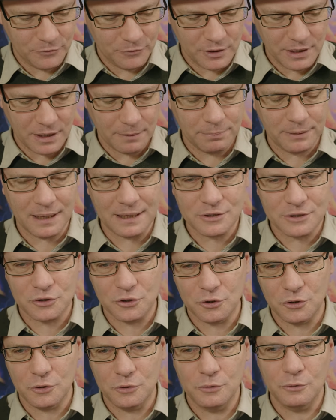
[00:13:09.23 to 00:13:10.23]
you get a plus
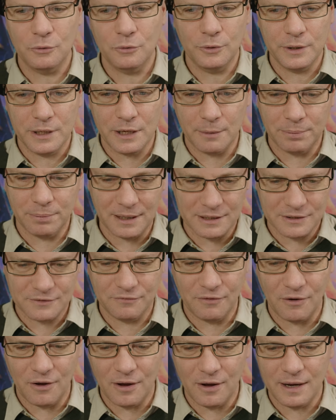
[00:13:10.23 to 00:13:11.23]
two or you get a plus
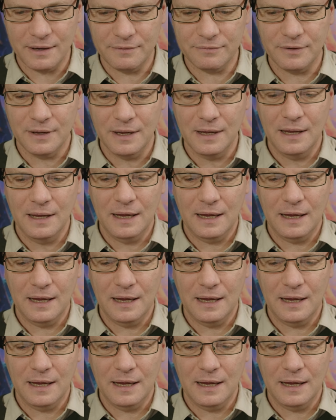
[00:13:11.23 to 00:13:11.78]
five,